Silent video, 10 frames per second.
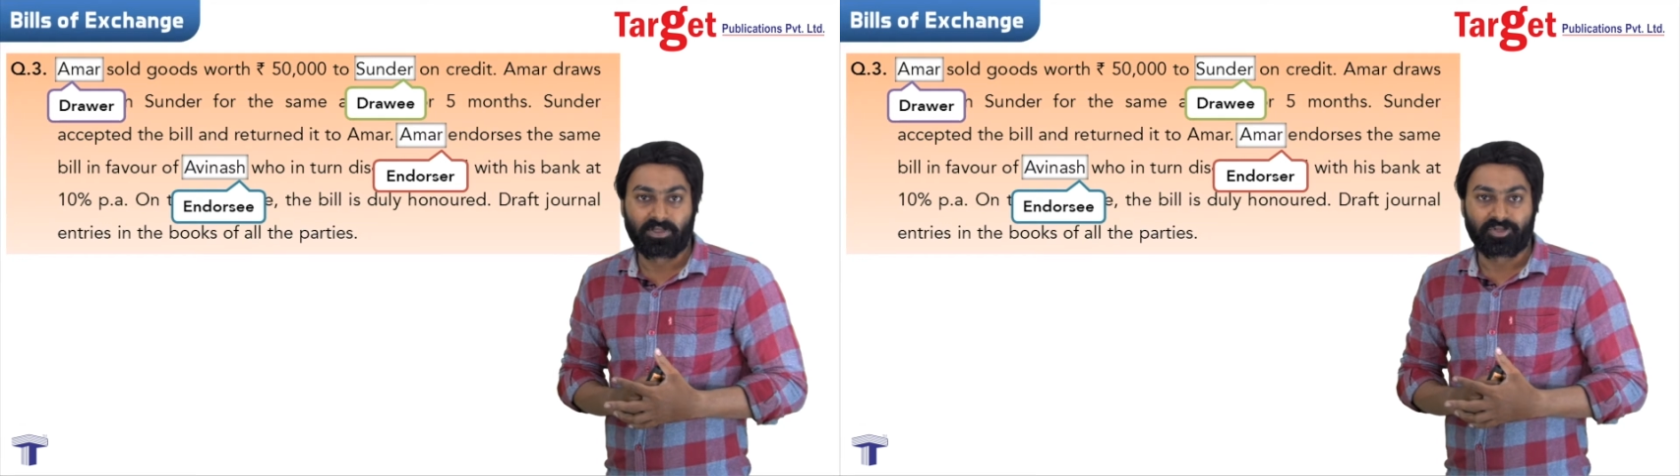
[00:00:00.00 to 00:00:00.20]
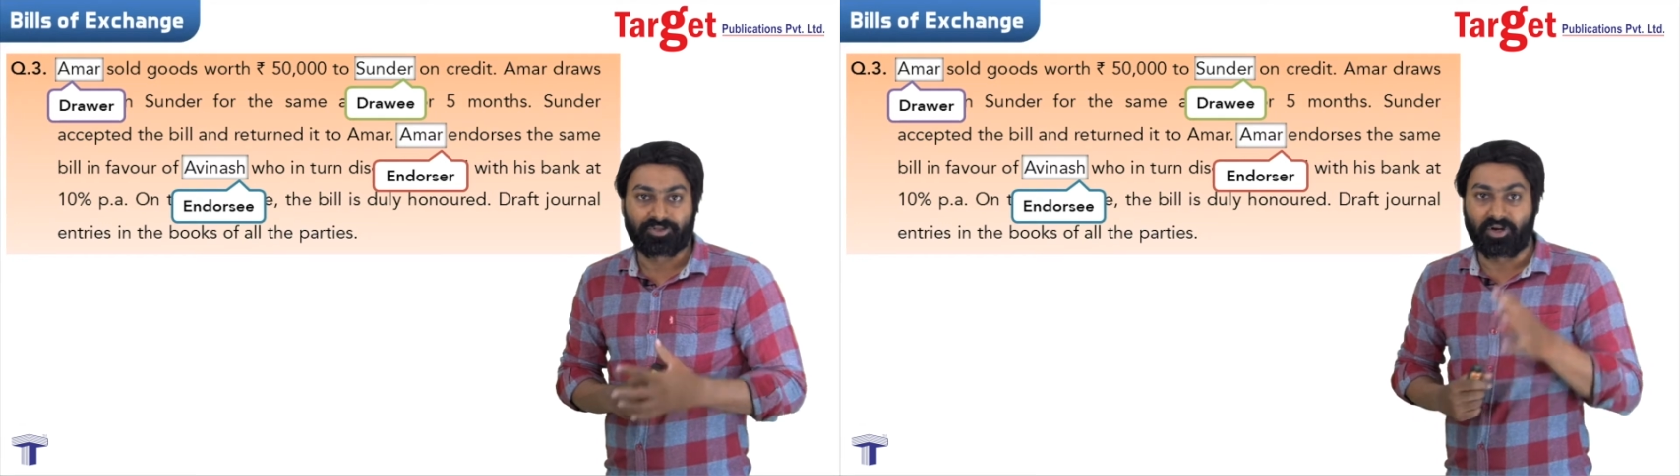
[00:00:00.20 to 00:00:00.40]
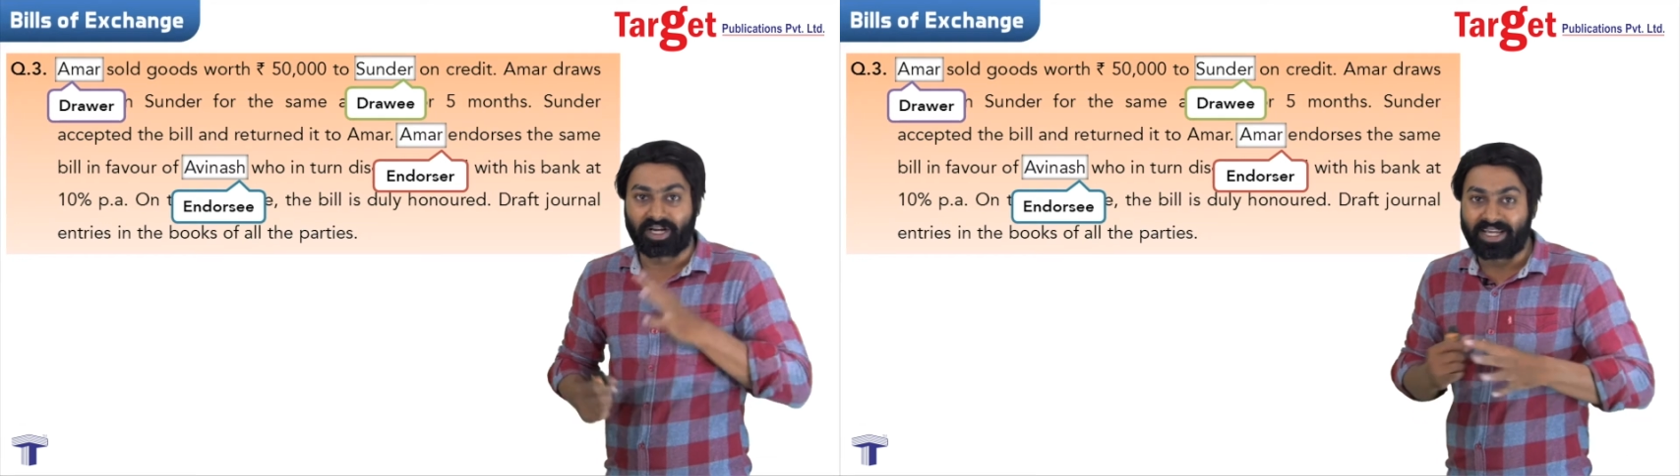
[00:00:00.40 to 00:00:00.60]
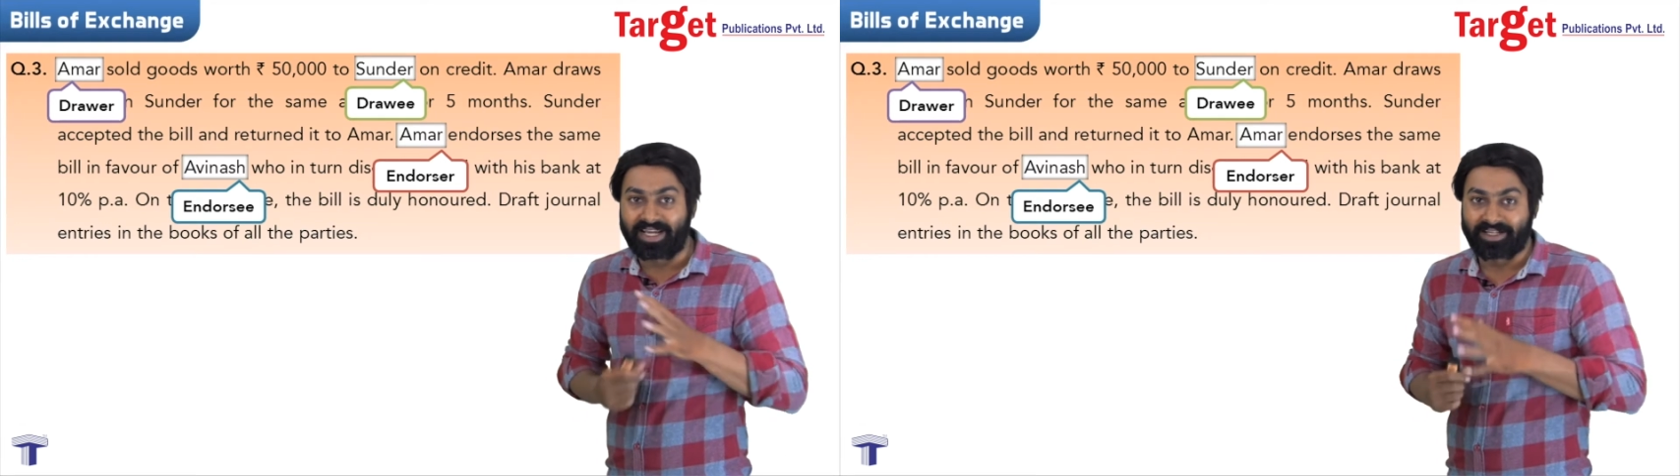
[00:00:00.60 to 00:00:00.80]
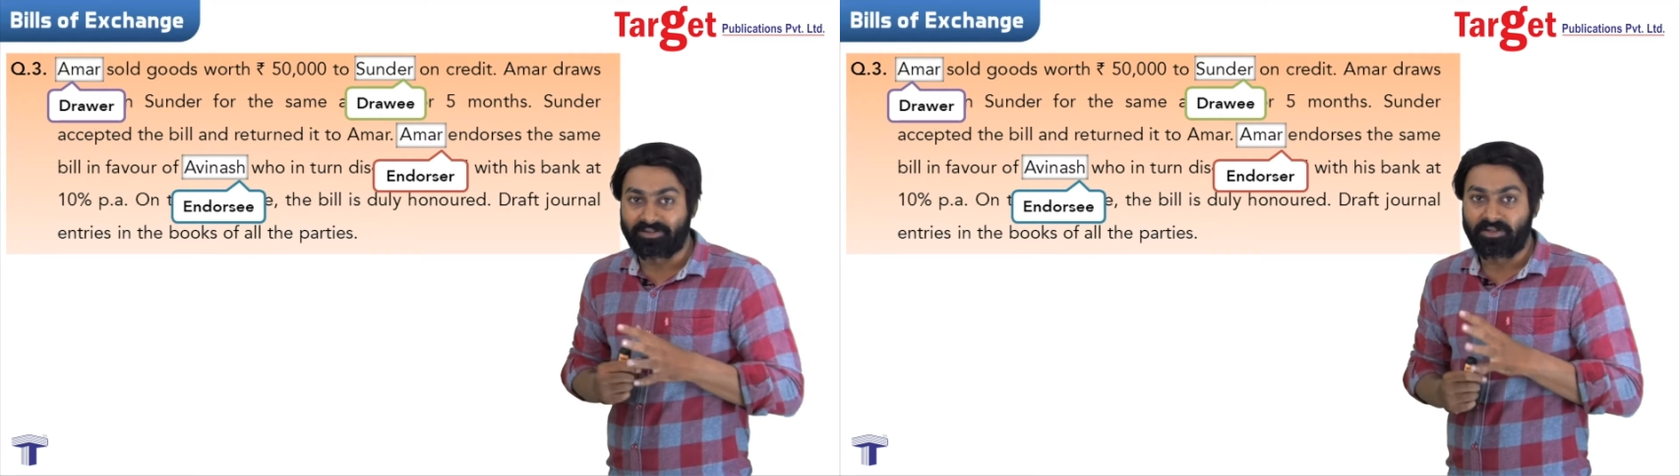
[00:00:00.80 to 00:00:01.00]
So
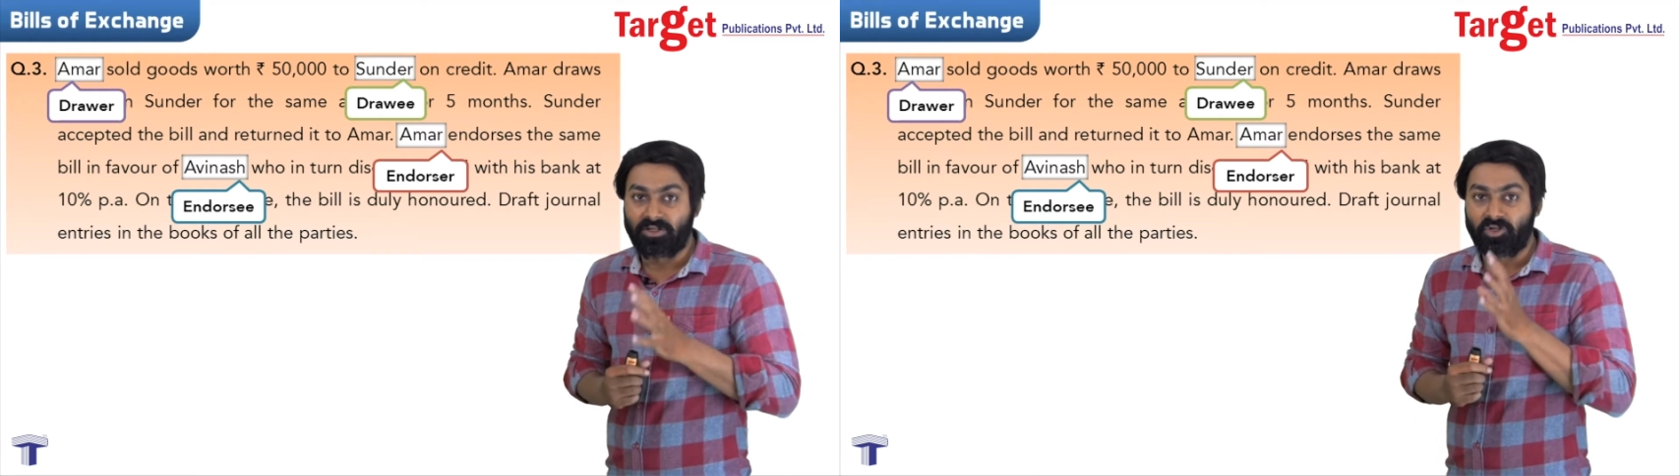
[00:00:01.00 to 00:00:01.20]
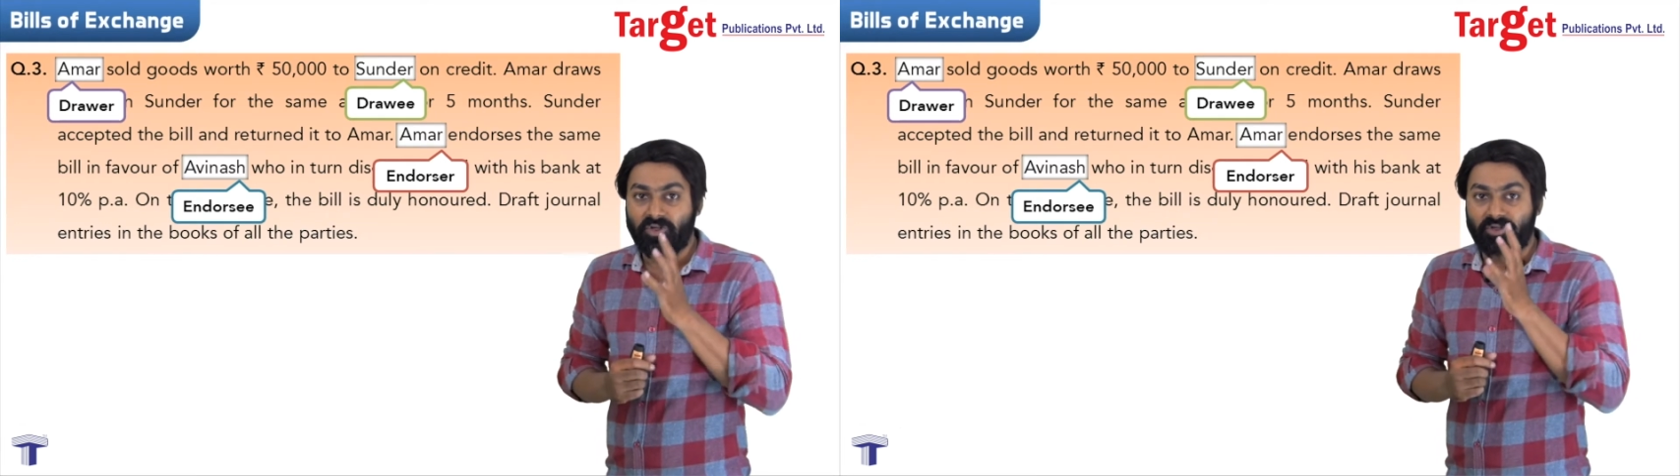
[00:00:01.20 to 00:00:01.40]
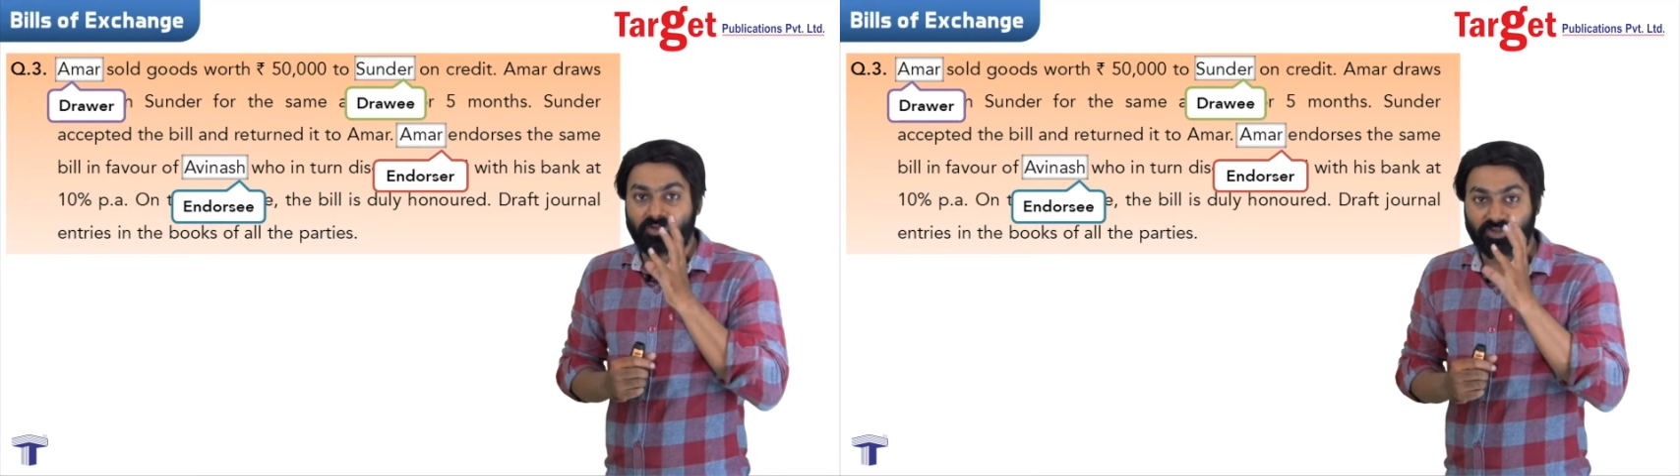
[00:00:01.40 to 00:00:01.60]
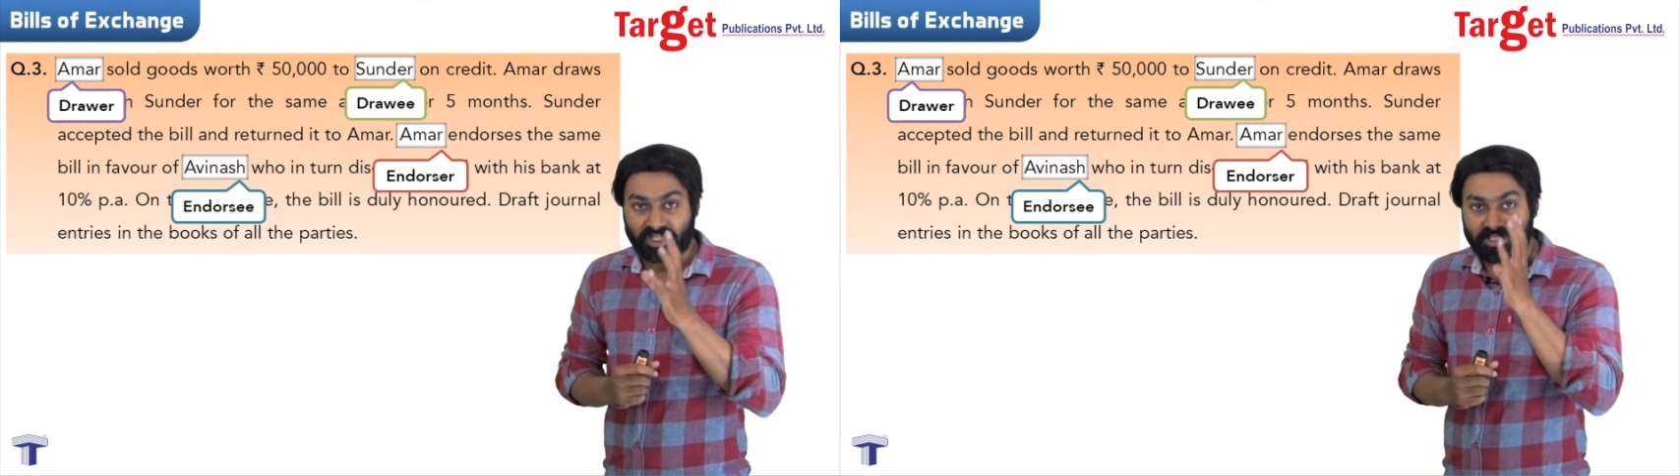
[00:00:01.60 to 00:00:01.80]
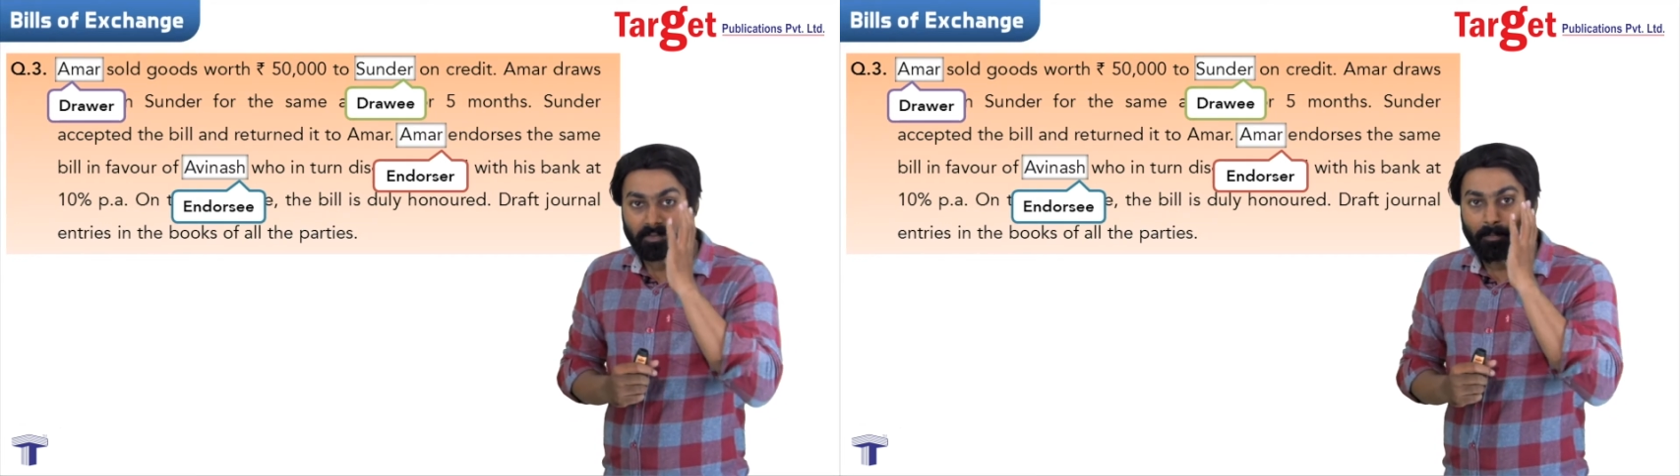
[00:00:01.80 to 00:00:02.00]
again, just